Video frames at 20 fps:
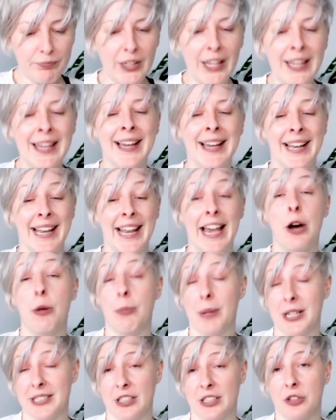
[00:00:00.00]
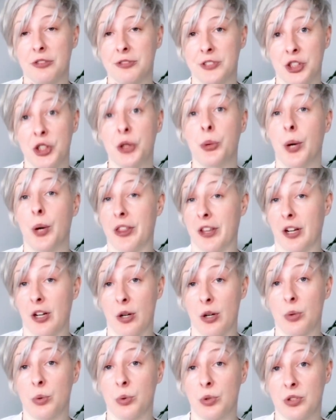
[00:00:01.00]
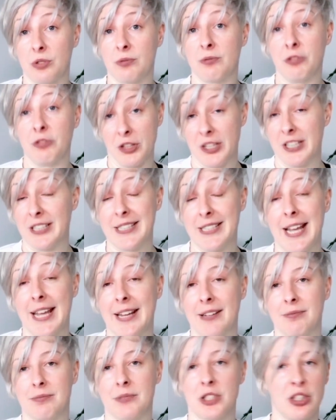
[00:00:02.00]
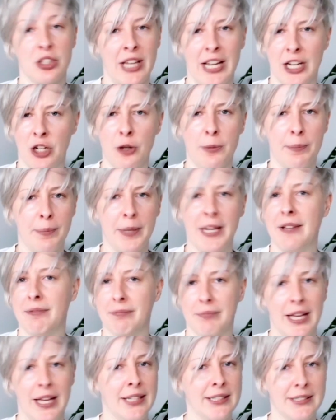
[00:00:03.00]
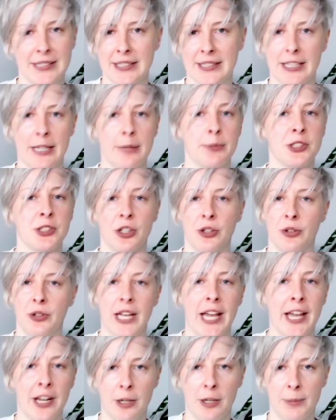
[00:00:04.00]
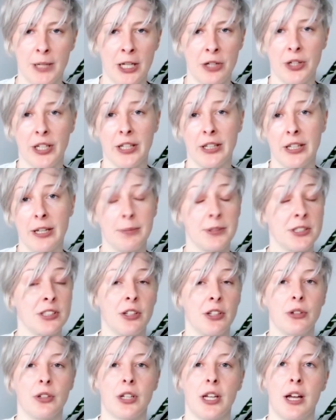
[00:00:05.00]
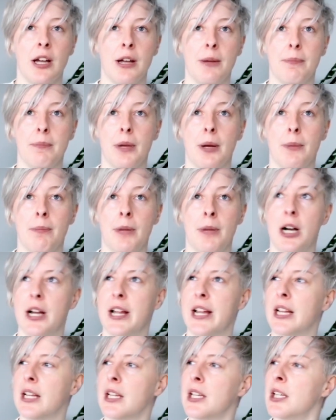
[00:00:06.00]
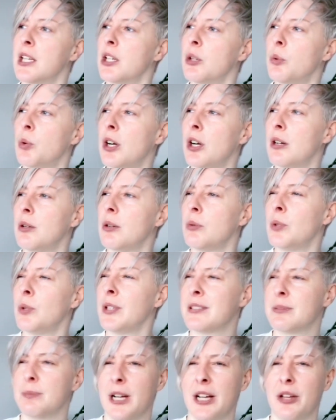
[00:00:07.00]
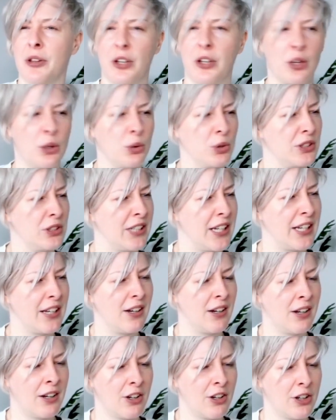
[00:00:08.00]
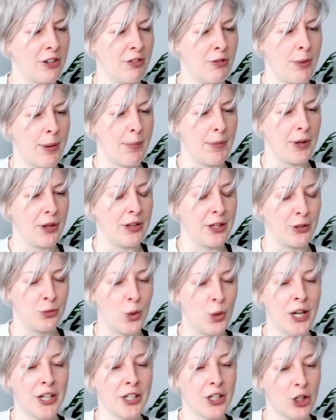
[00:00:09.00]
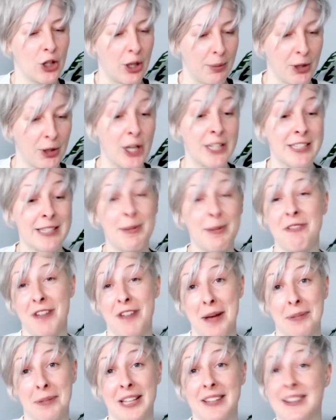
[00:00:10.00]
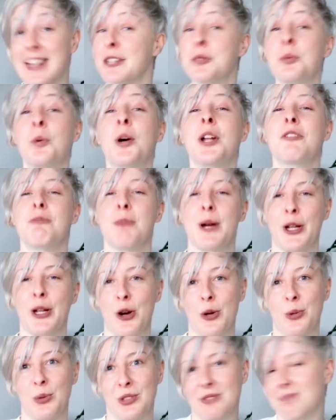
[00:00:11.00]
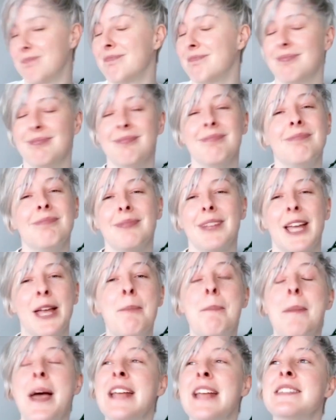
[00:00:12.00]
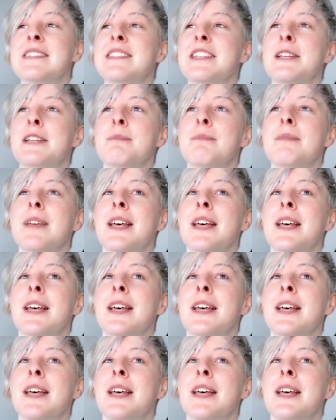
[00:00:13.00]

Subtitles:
allow myself 2 other goals for the day. So that could be editing the episode and uploading the episode. What is my other goal today? I can't even remember. There's one, I'm going to see my family. That's one of my goals. It may seem